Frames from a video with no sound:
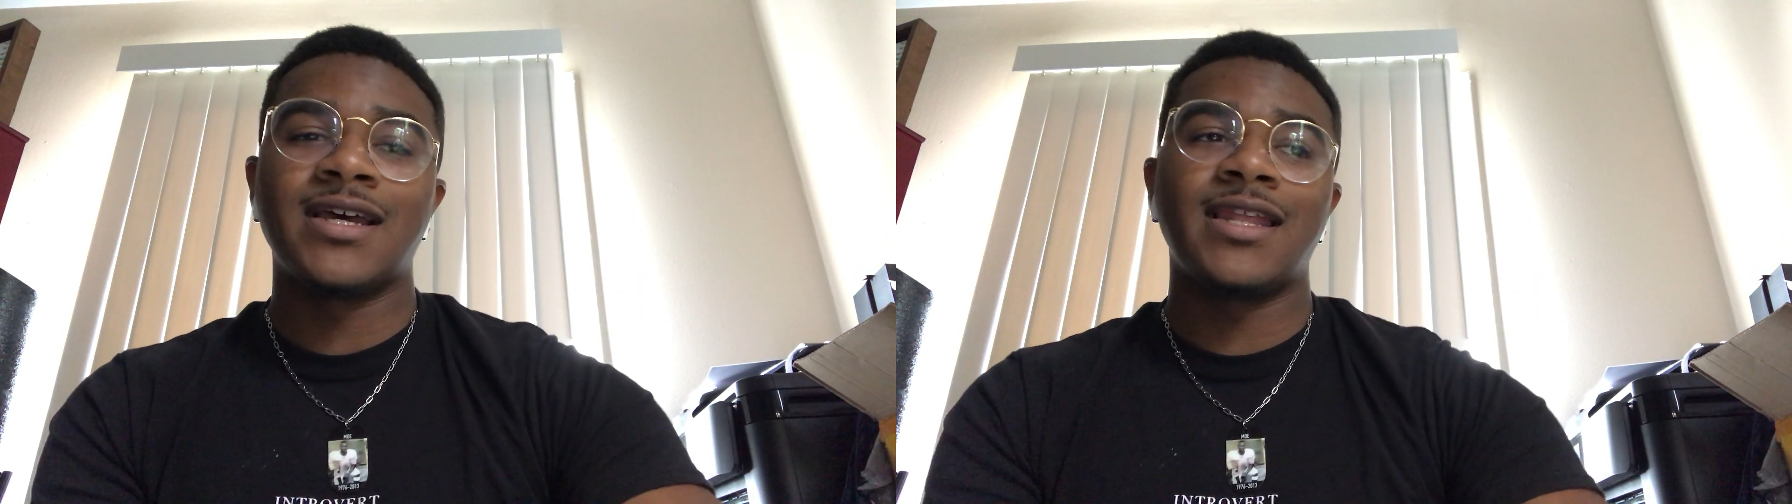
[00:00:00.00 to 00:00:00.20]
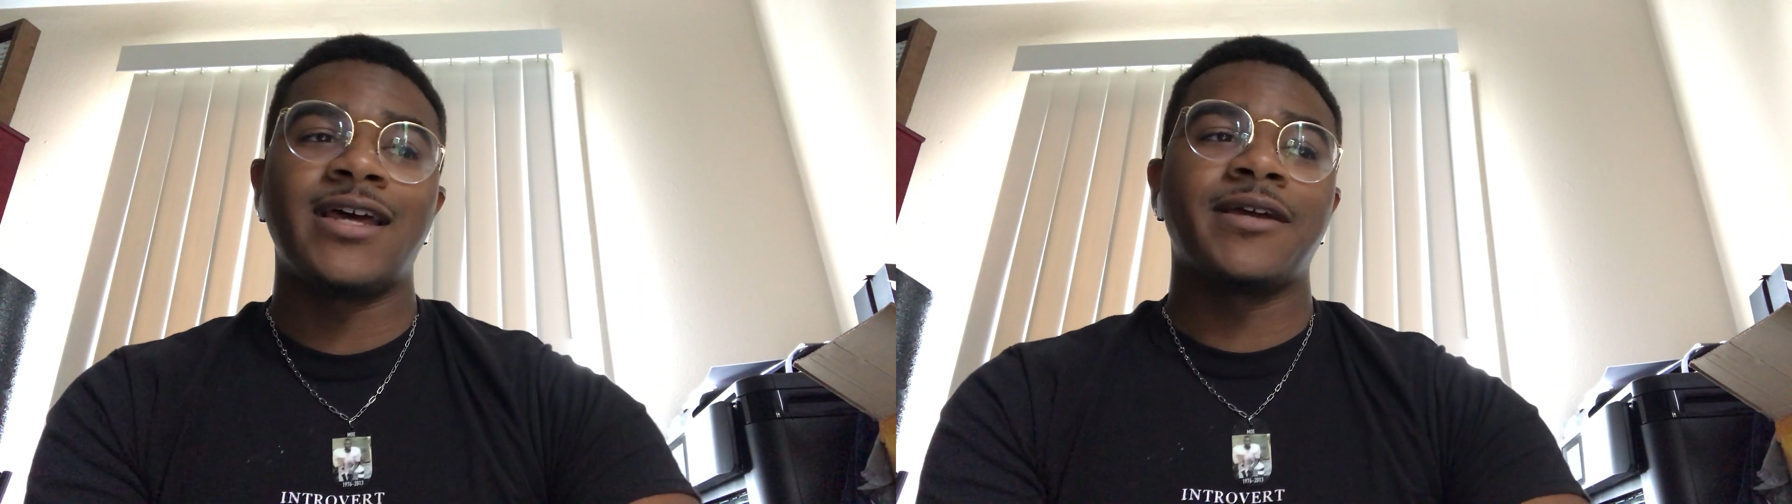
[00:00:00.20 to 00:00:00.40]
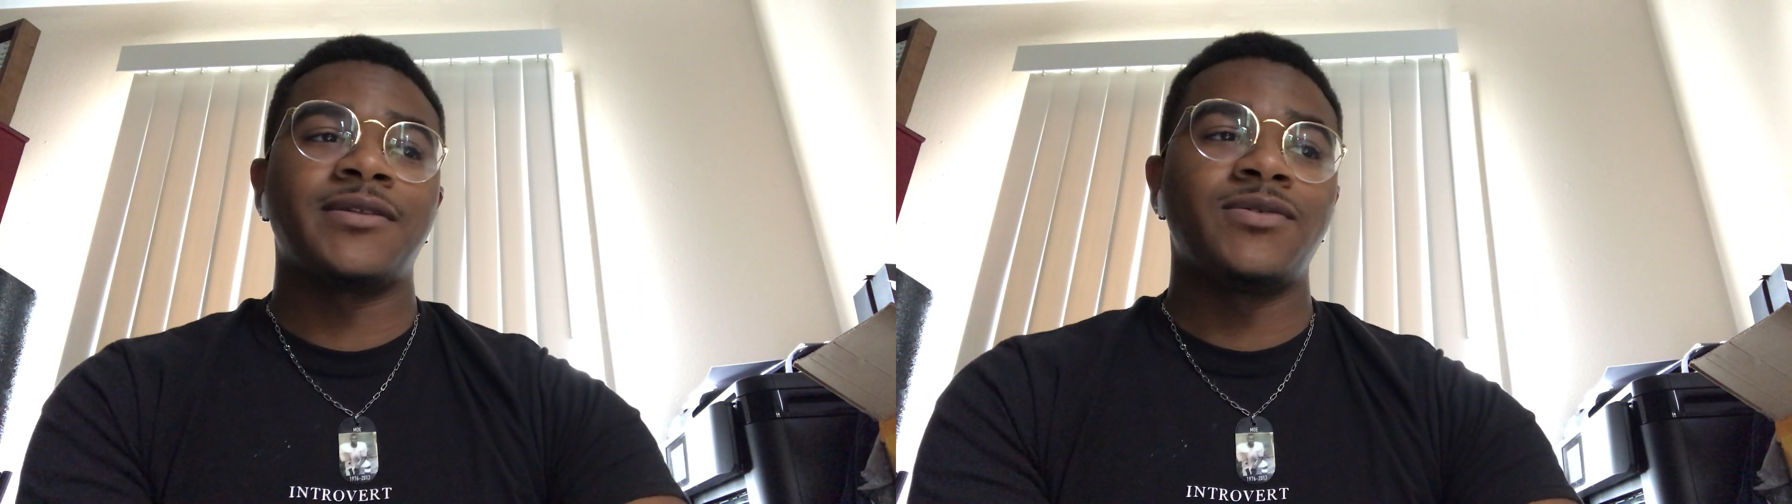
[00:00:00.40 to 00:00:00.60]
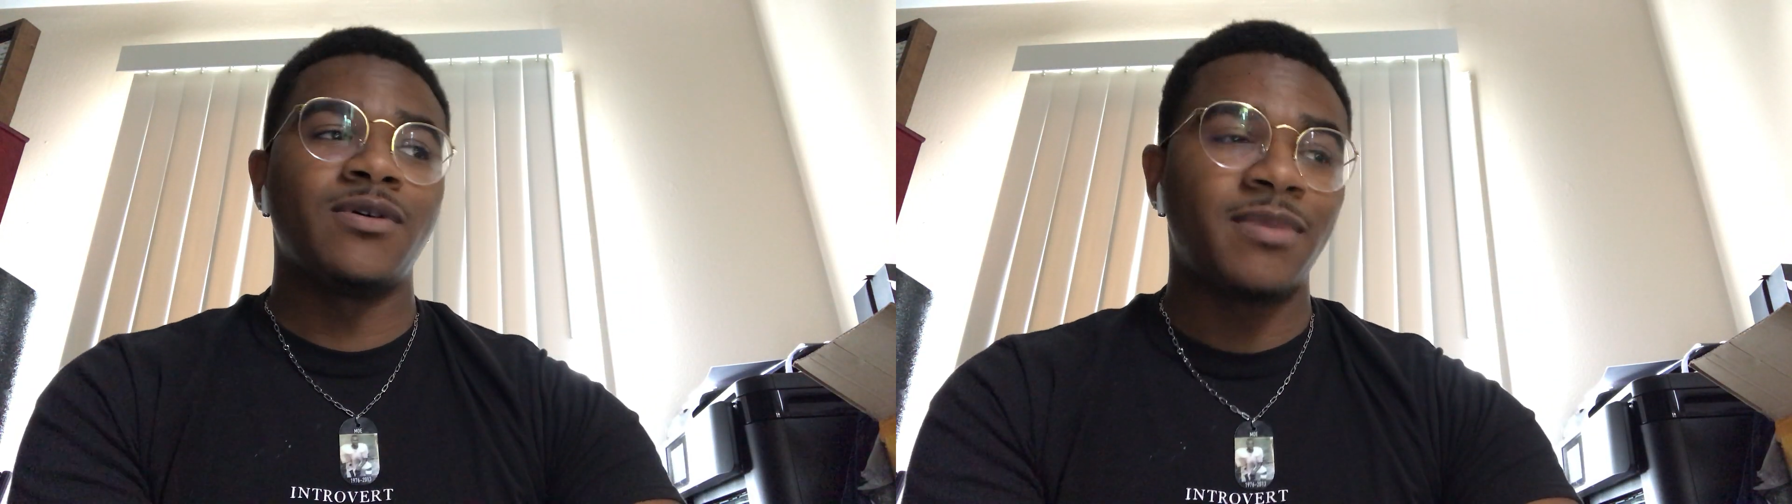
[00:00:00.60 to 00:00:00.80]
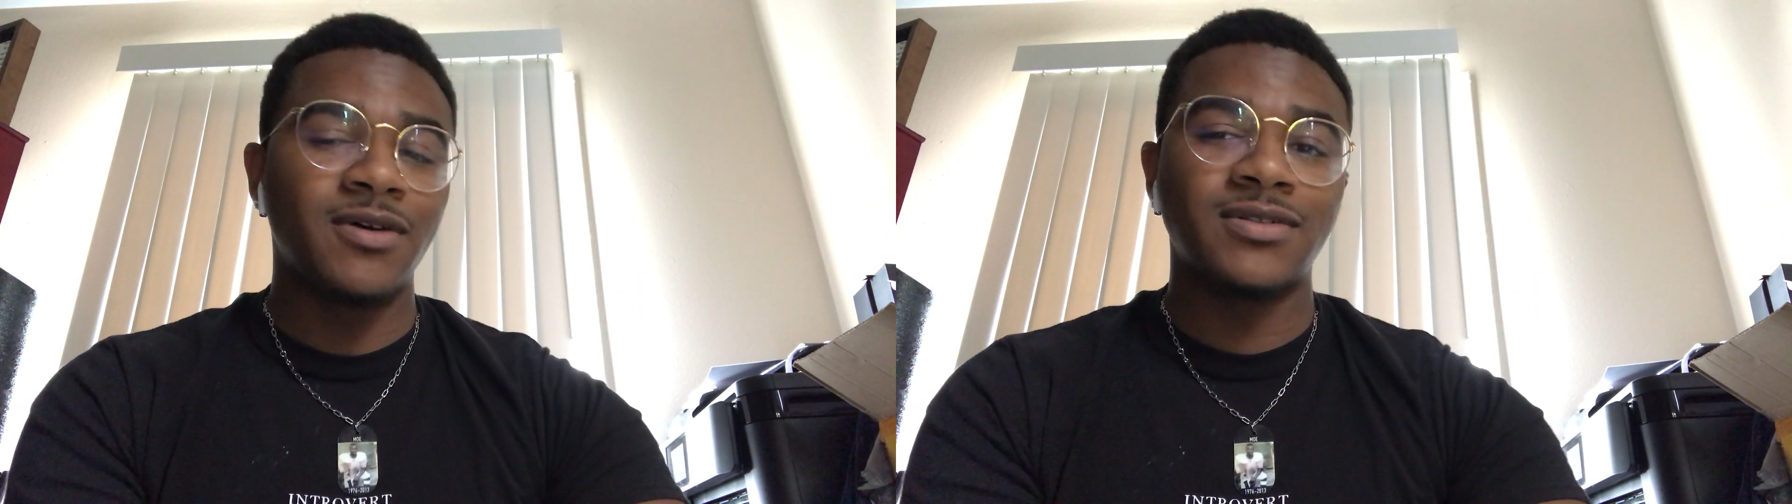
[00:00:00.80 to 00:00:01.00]
I like
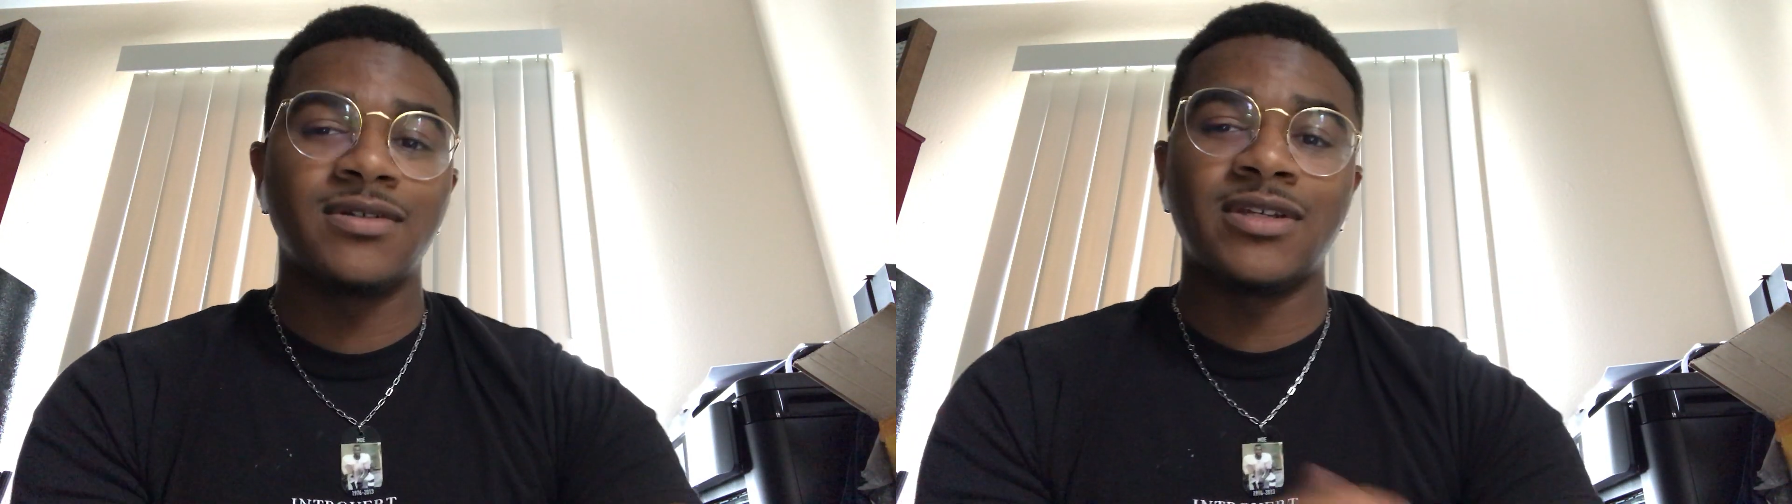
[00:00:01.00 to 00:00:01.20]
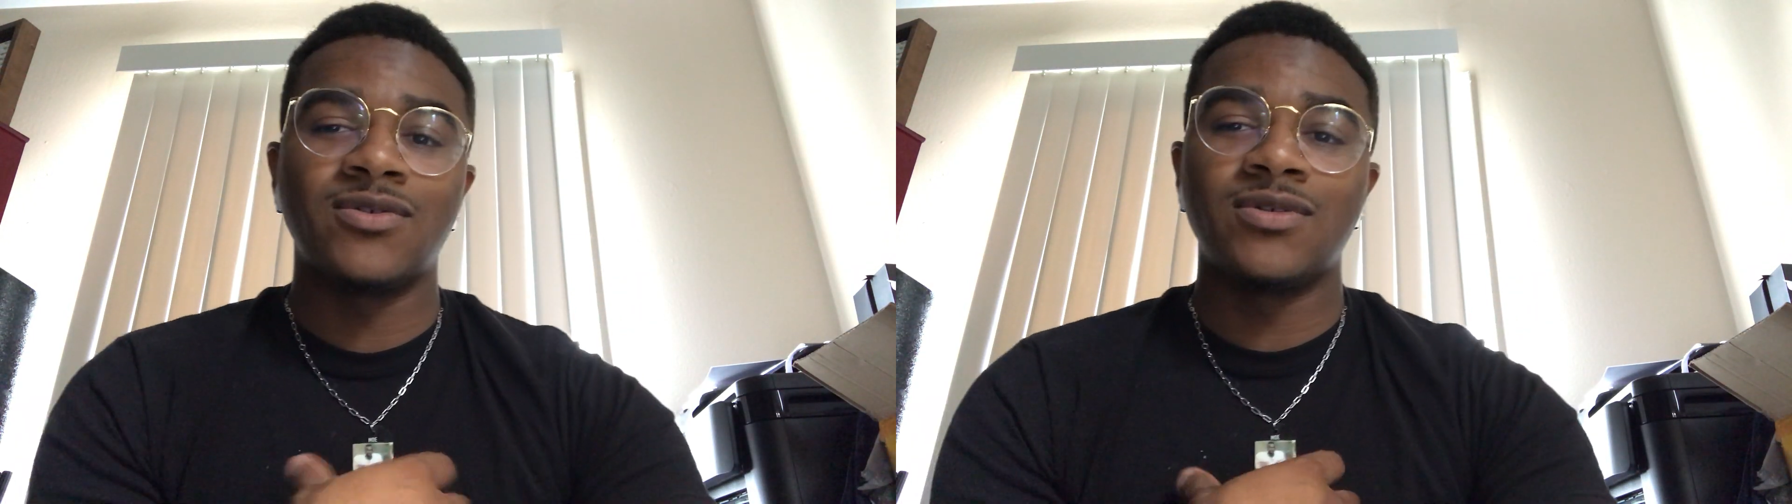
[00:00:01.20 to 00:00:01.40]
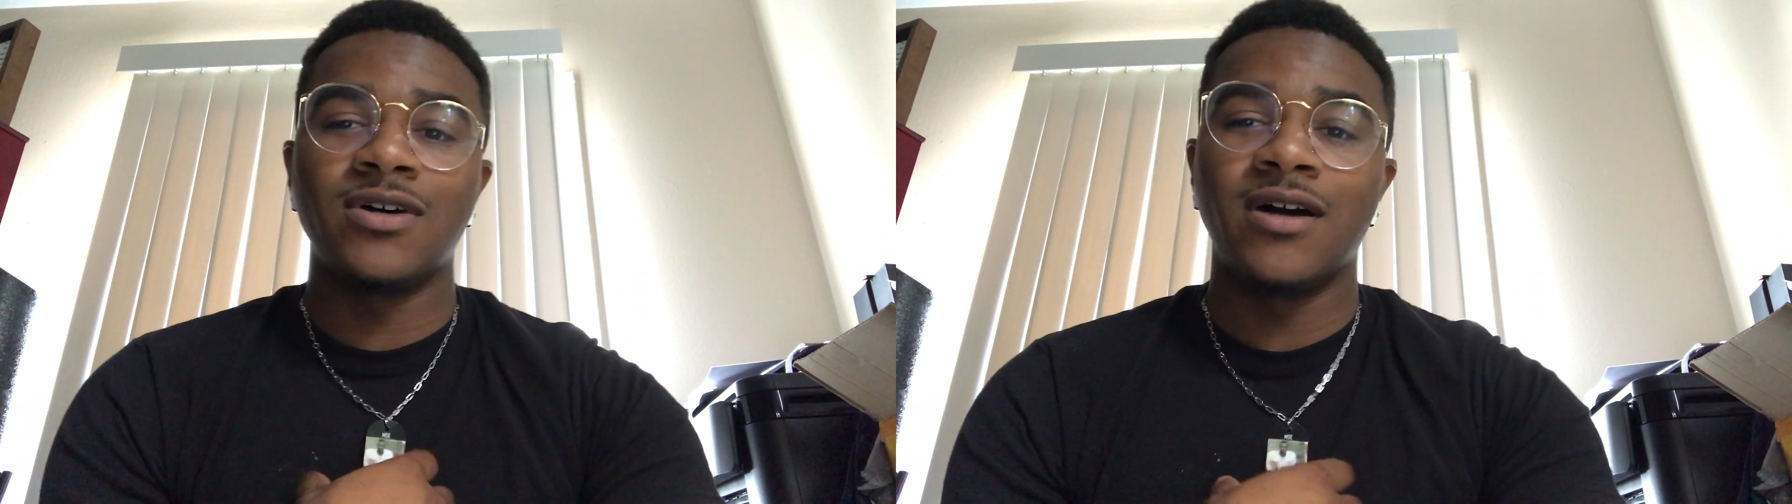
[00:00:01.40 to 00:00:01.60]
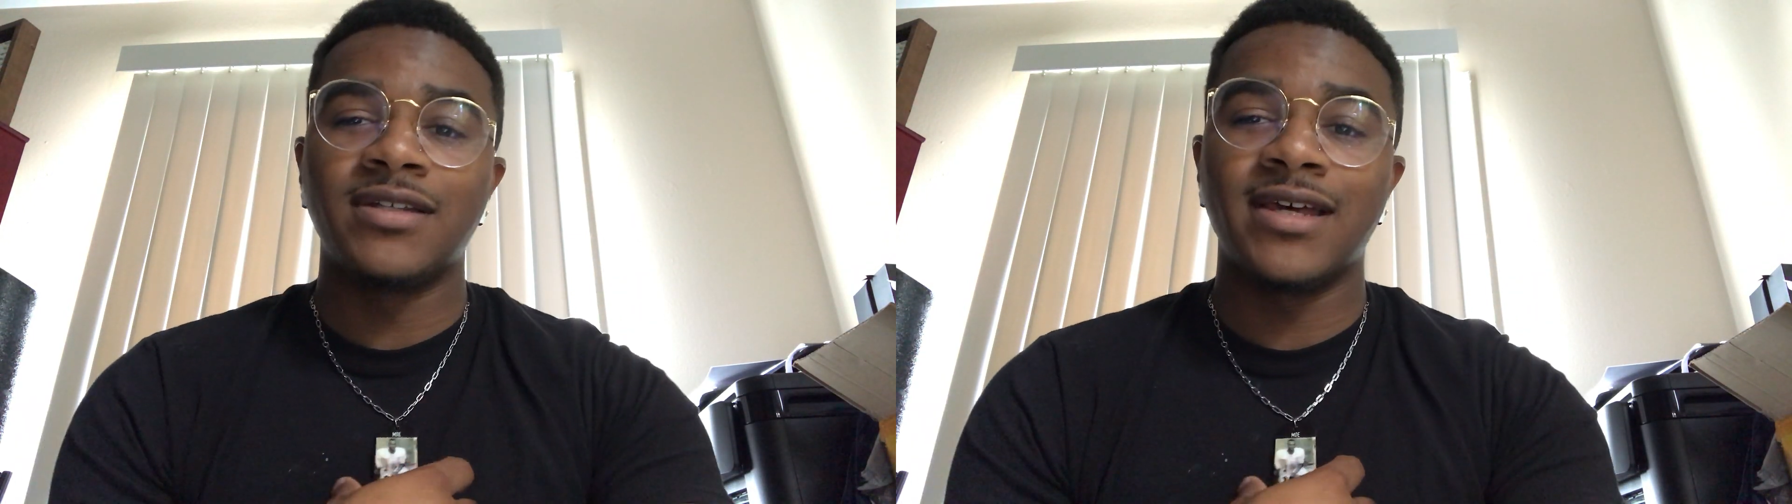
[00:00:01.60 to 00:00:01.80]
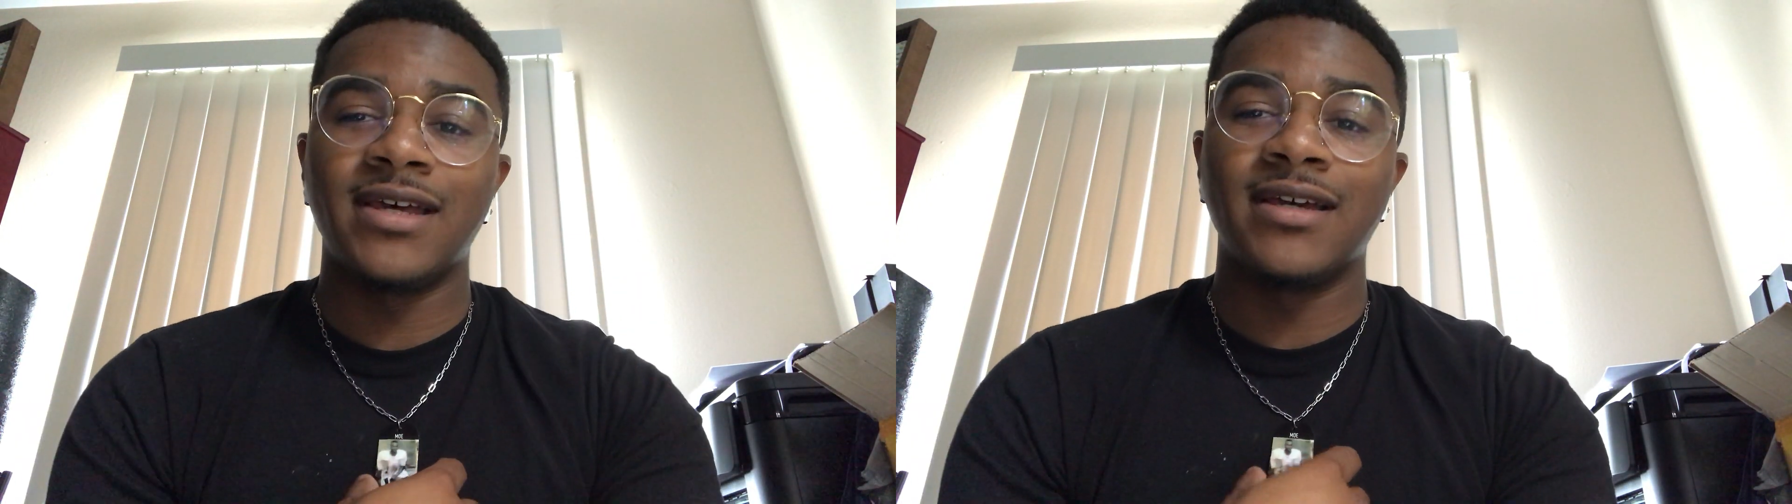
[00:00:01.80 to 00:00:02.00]
doing posters. I do dog
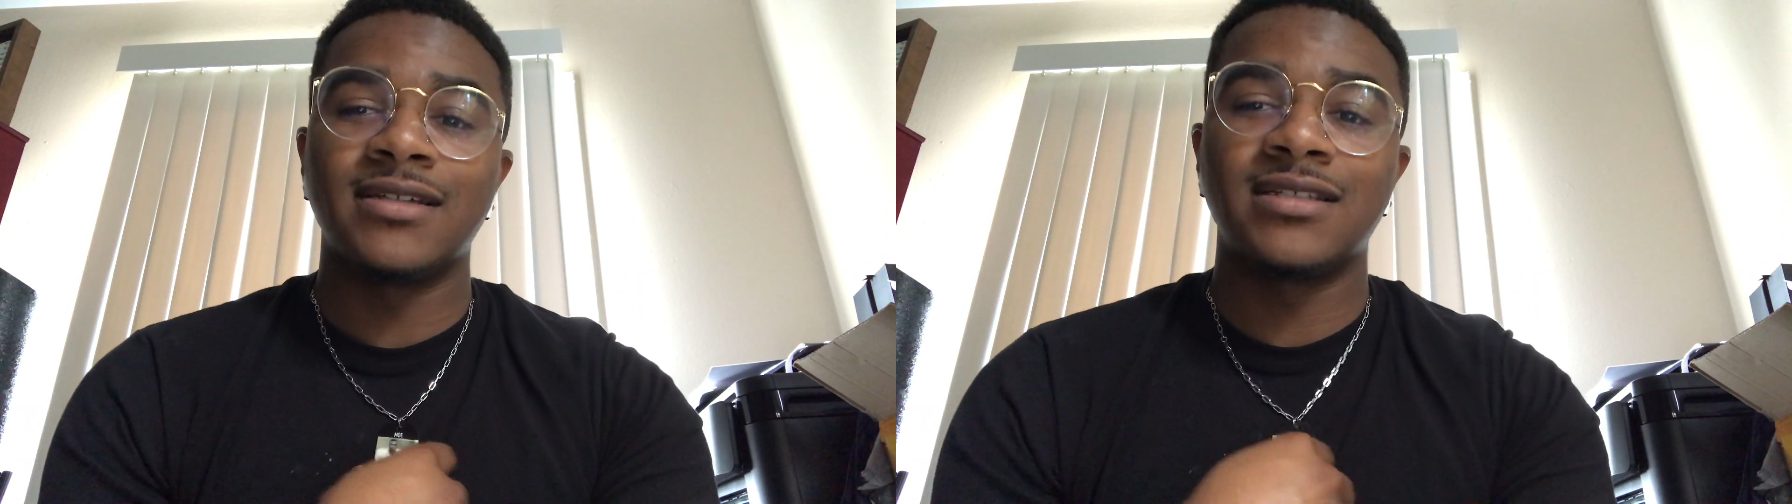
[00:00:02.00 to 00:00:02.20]
tags.